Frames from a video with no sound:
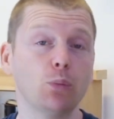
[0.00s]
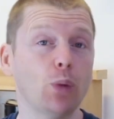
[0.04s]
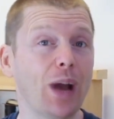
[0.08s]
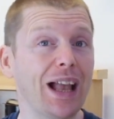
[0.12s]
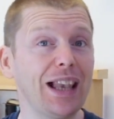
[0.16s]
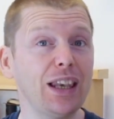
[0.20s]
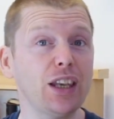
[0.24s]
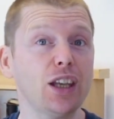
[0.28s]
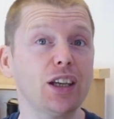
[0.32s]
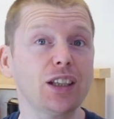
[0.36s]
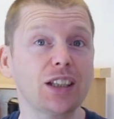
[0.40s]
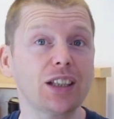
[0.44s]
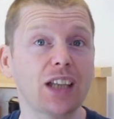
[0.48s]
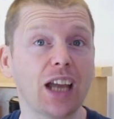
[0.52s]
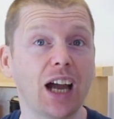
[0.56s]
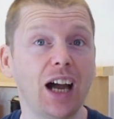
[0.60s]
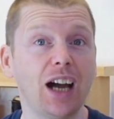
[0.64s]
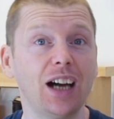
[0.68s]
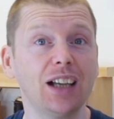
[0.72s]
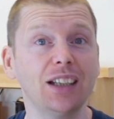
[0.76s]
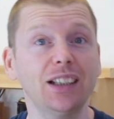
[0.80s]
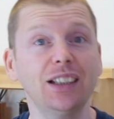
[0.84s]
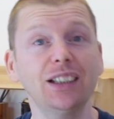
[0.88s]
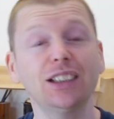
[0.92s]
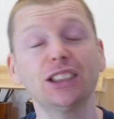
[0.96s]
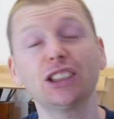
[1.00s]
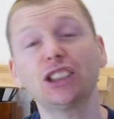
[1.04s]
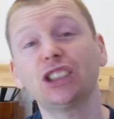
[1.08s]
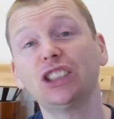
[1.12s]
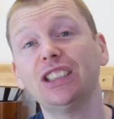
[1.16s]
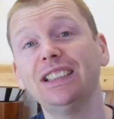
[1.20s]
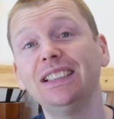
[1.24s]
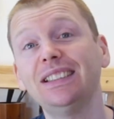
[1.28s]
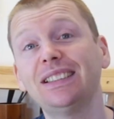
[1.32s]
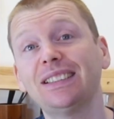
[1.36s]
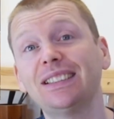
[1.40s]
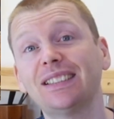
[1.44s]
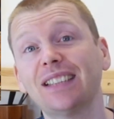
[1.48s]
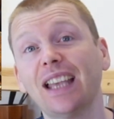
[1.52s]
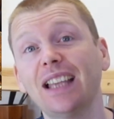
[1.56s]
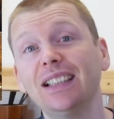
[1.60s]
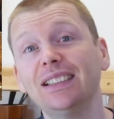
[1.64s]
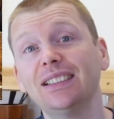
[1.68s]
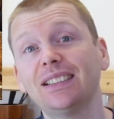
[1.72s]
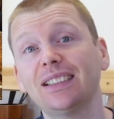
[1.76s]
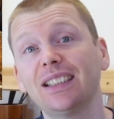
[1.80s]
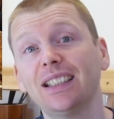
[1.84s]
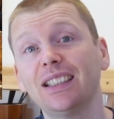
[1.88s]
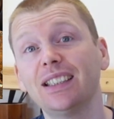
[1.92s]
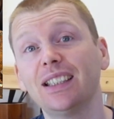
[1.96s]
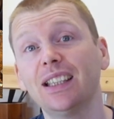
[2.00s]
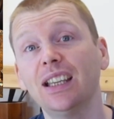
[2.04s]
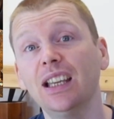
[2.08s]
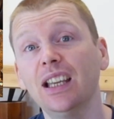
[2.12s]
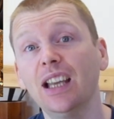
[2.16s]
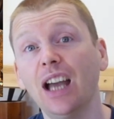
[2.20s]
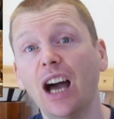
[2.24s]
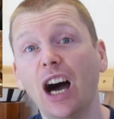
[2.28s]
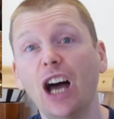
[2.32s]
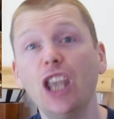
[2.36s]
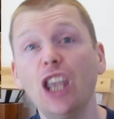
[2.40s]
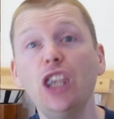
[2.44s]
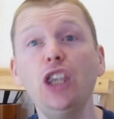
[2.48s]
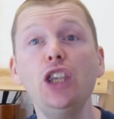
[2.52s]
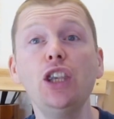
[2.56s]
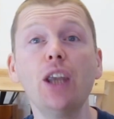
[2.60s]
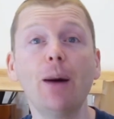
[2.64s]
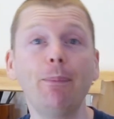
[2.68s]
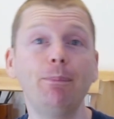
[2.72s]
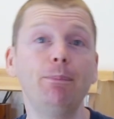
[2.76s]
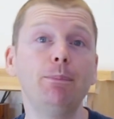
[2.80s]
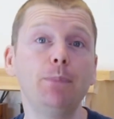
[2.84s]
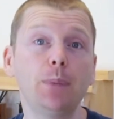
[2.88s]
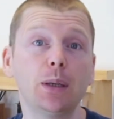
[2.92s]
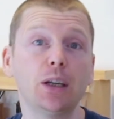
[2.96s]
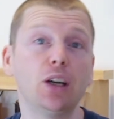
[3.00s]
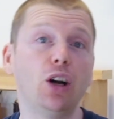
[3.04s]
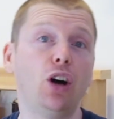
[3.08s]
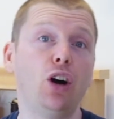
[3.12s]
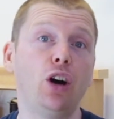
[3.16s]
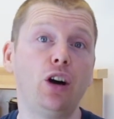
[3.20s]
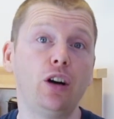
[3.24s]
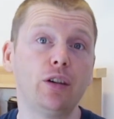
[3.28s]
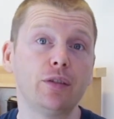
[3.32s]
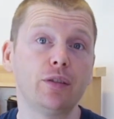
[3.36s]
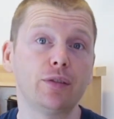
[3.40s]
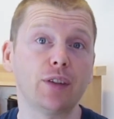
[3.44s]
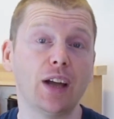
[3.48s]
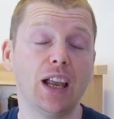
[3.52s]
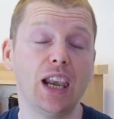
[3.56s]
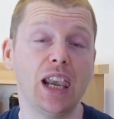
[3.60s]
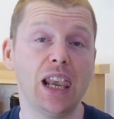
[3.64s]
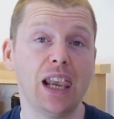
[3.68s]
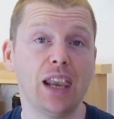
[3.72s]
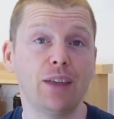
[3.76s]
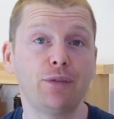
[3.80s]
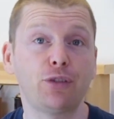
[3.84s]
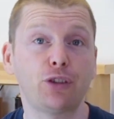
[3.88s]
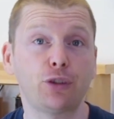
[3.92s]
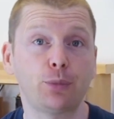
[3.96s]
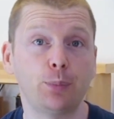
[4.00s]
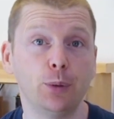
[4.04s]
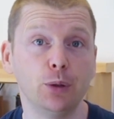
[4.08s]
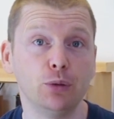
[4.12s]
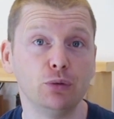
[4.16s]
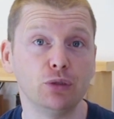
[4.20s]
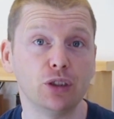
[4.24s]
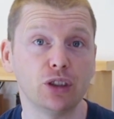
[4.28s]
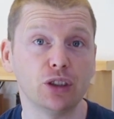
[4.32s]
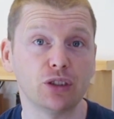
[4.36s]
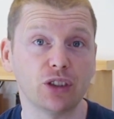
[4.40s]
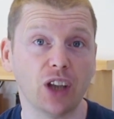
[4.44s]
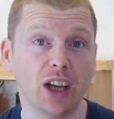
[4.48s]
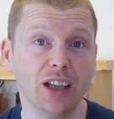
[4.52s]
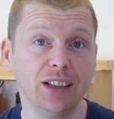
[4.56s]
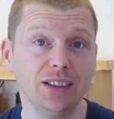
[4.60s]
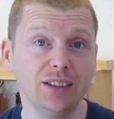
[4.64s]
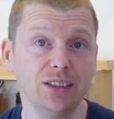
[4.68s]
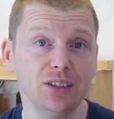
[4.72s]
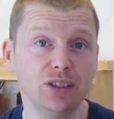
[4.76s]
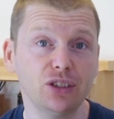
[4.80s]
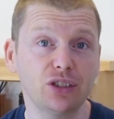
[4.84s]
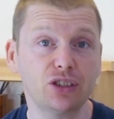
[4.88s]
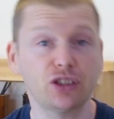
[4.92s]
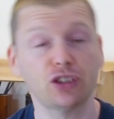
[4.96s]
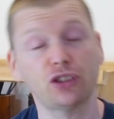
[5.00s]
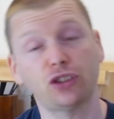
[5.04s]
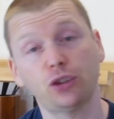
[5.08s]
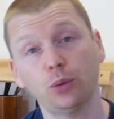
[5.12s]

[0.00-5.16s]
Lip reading: Well done, Carla. She sent in a number of Love Spoon designs.